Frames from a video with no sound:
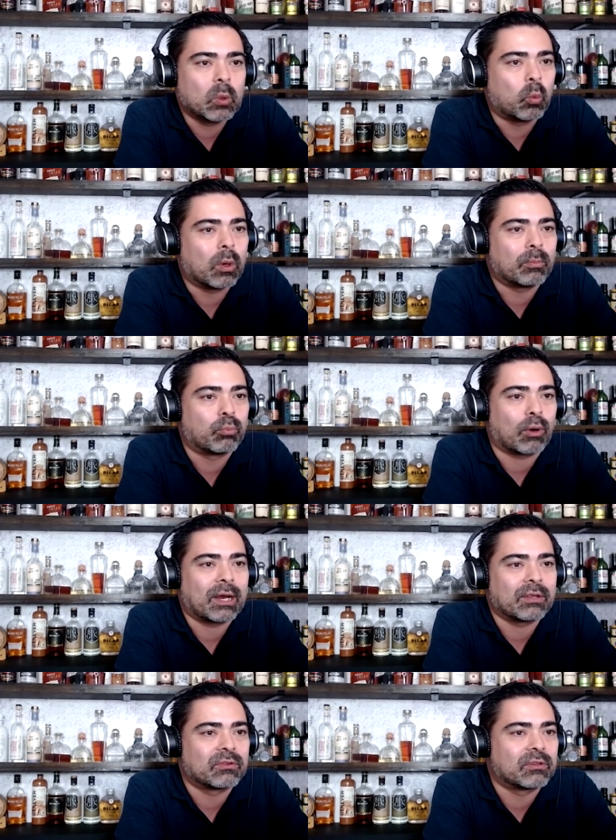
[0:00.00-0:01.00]
what
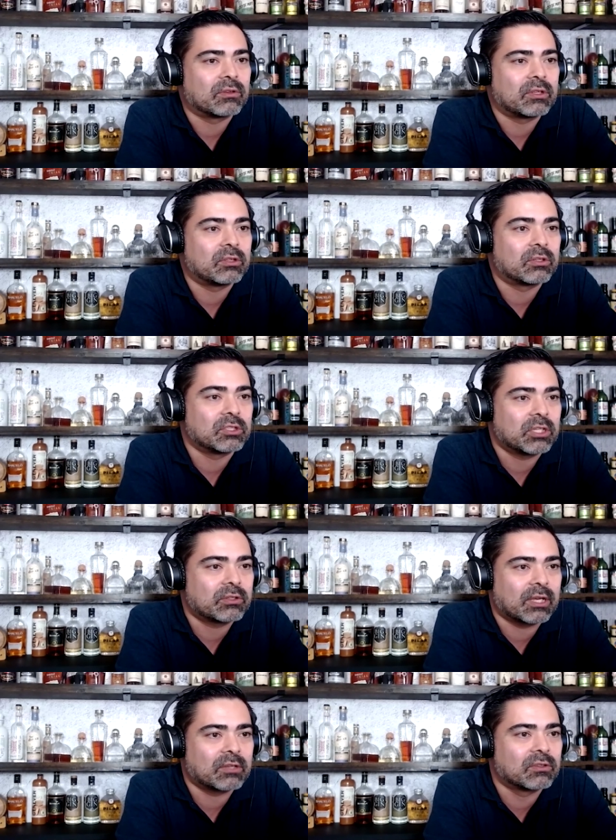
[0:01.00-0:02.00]
brands does he
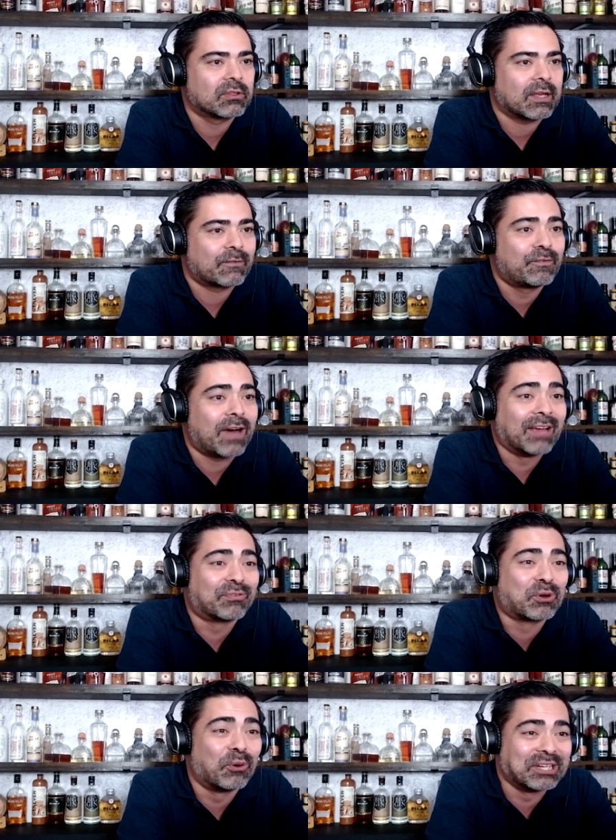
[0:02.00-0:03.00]
suggest? I guess this is like
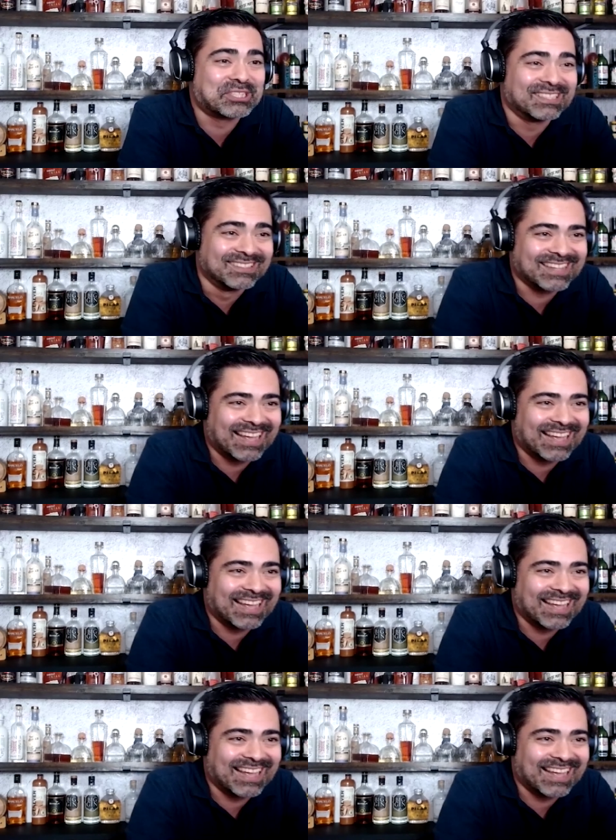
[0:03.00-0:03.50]
five questions